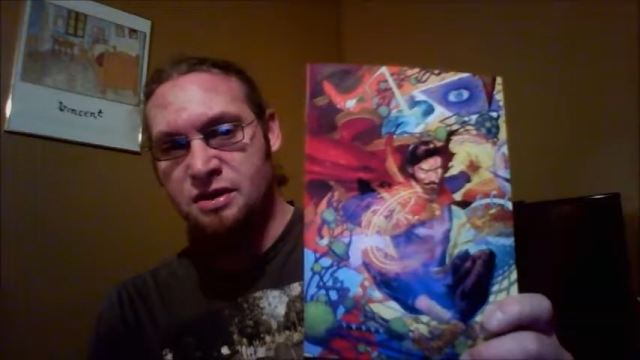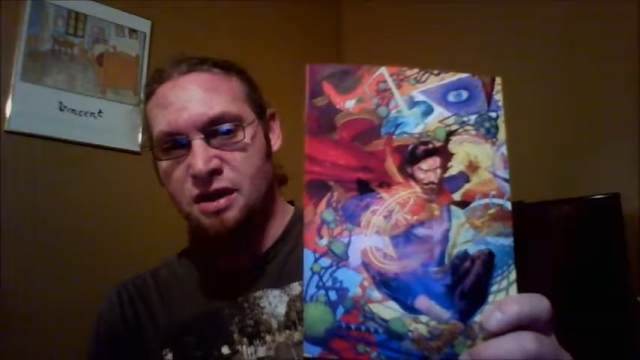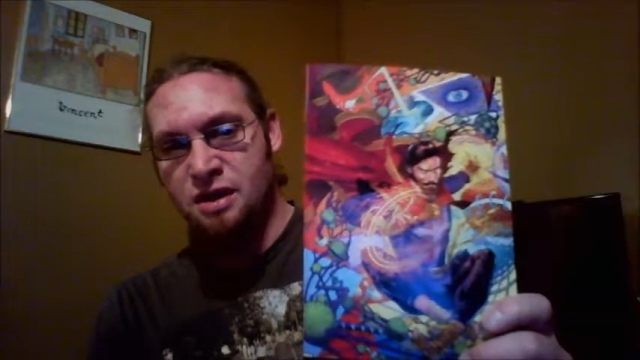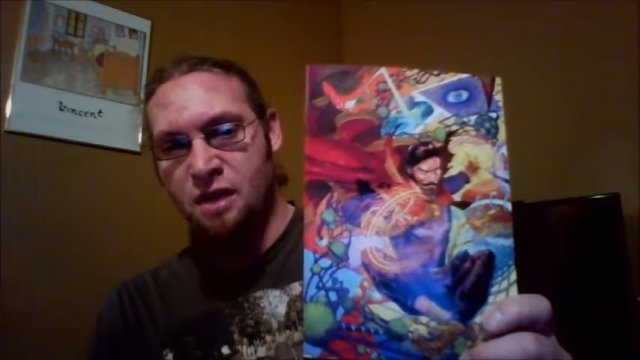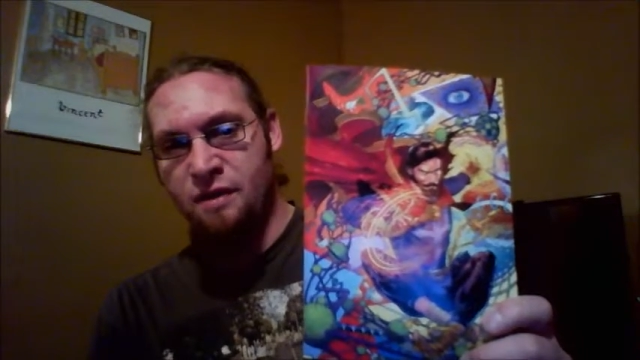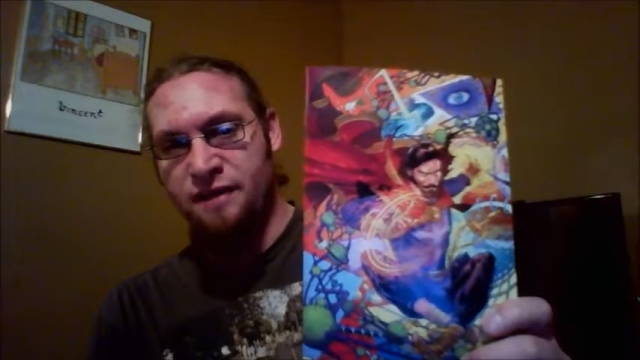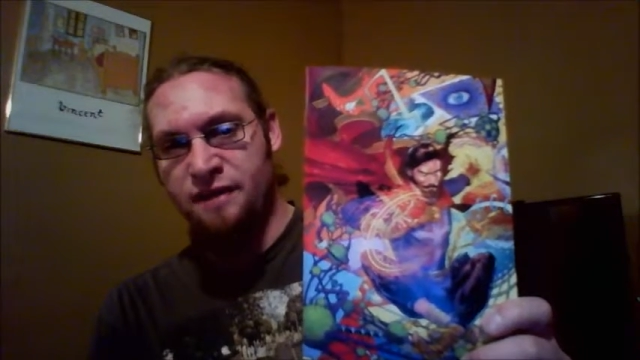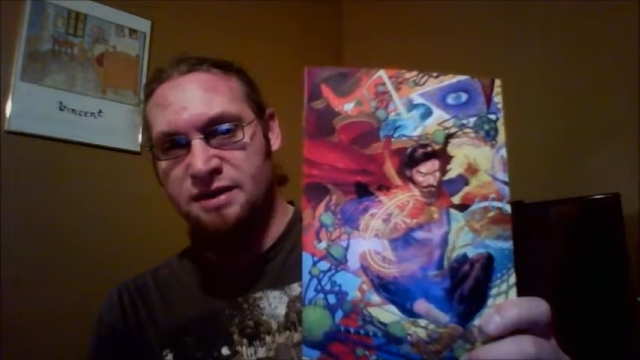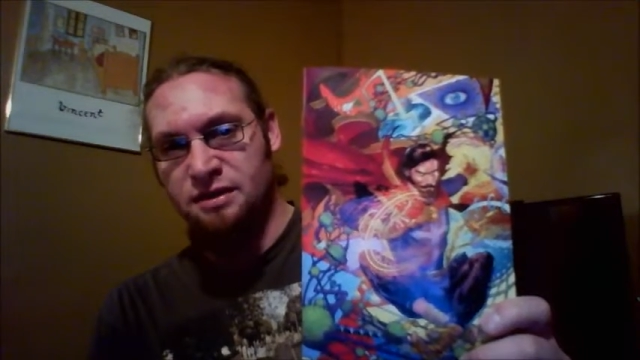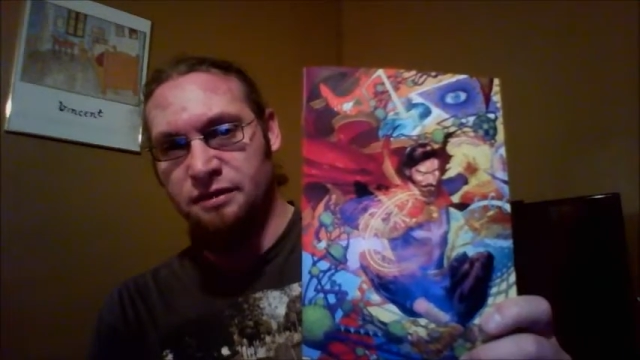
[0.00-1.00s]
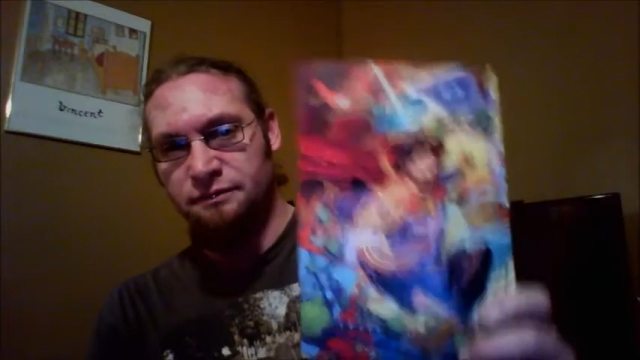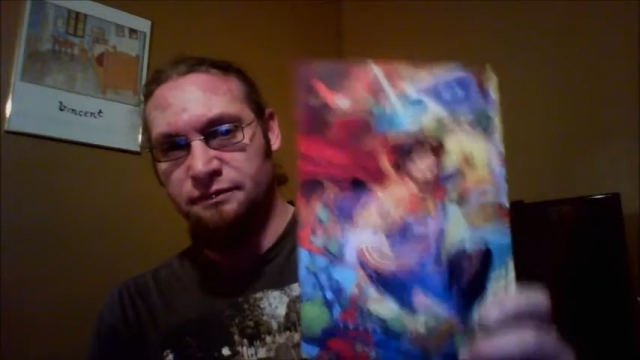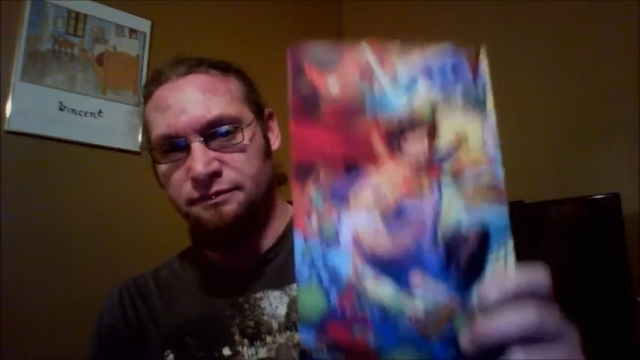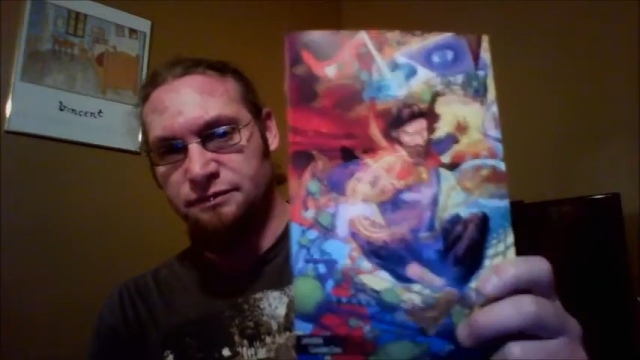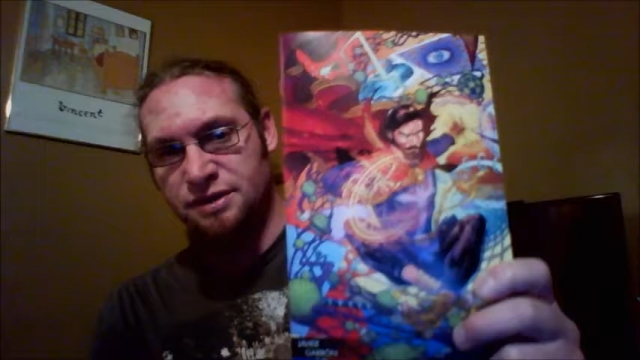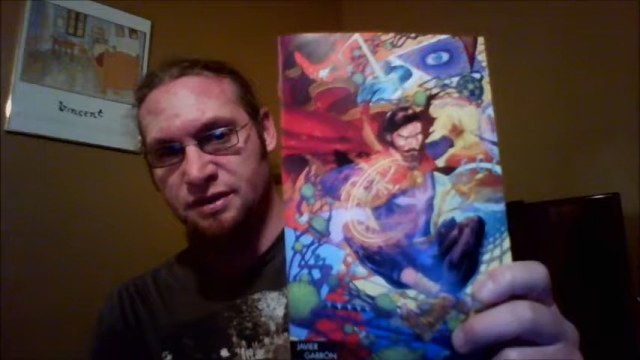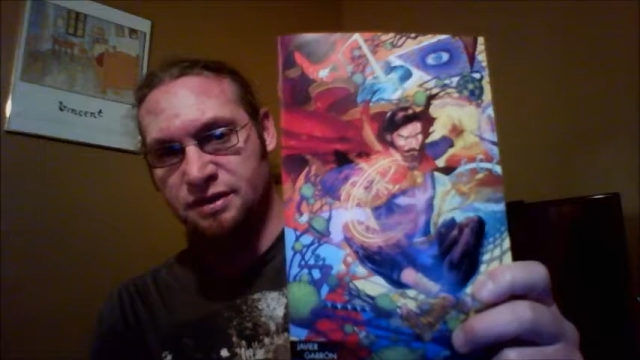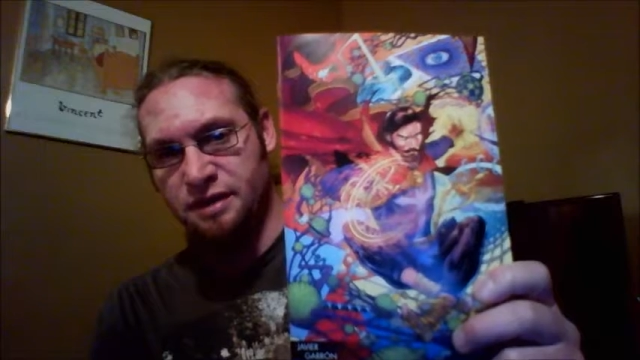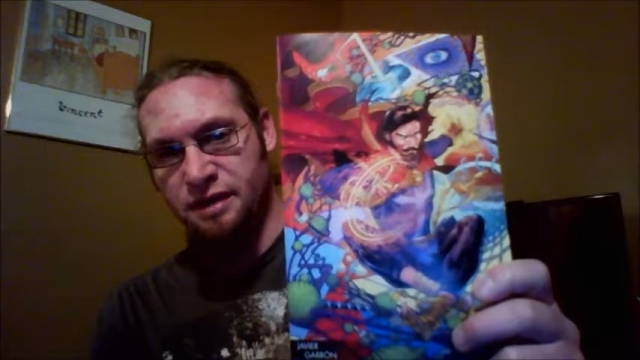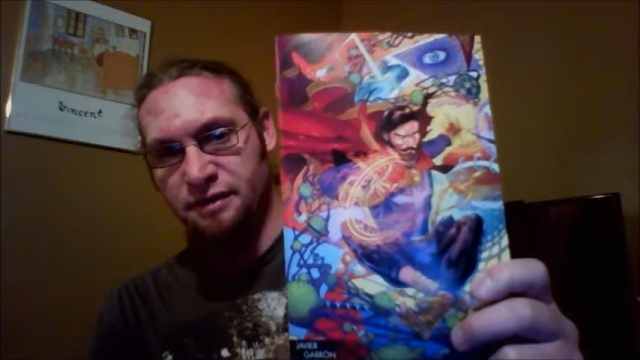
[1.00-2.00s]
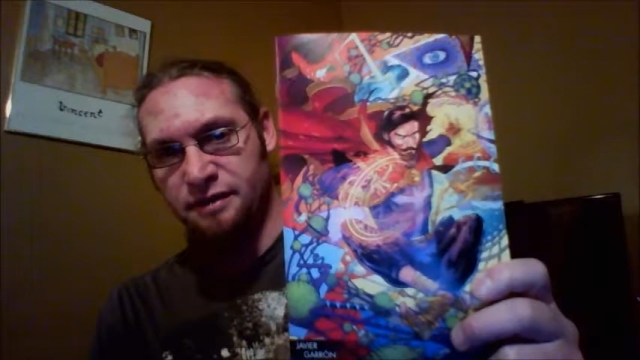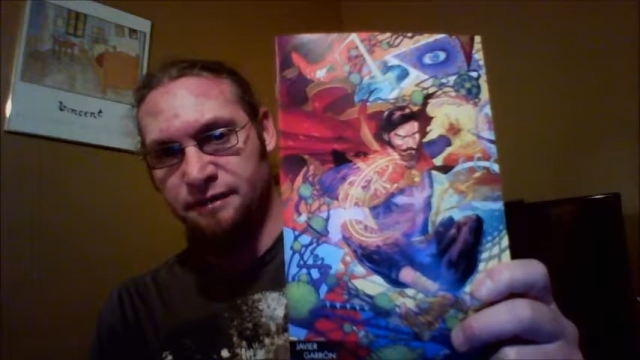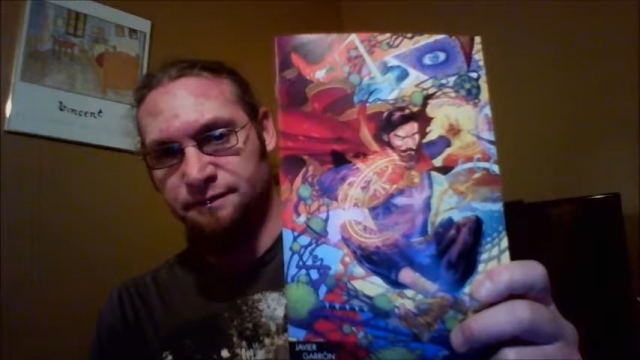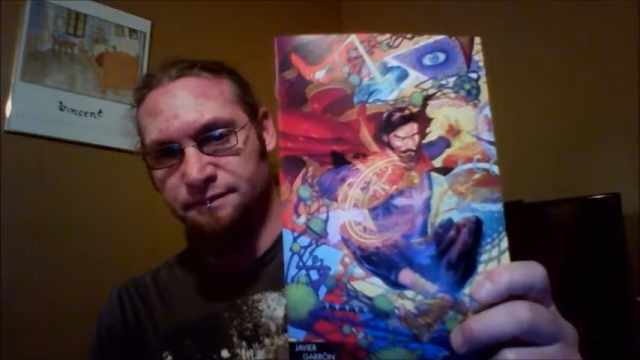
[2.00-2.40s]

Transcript: quite fancy looking. Just look at that, right?